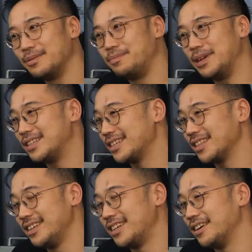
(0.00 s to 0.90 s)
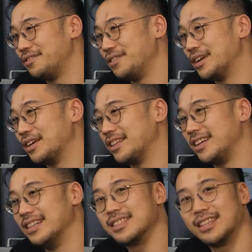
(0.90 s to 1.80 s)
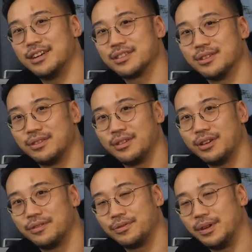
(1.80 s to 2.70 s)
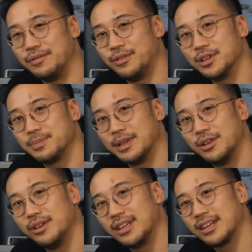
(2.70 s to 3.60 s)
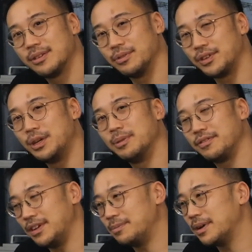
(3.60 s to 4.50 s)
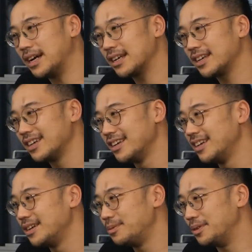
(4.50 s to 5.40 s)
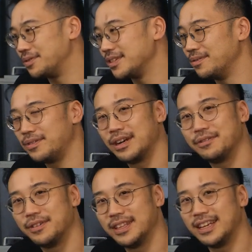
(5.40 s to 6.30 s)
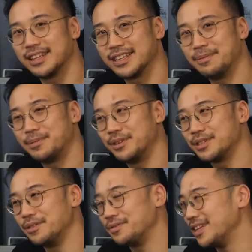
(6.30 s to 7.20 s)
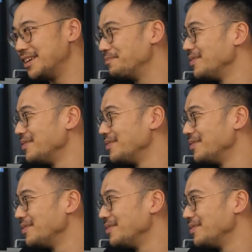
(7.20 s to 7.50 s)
Basically covering the ins and outs of reinforcement learning with human feedback, with some very funny examples, hopefully.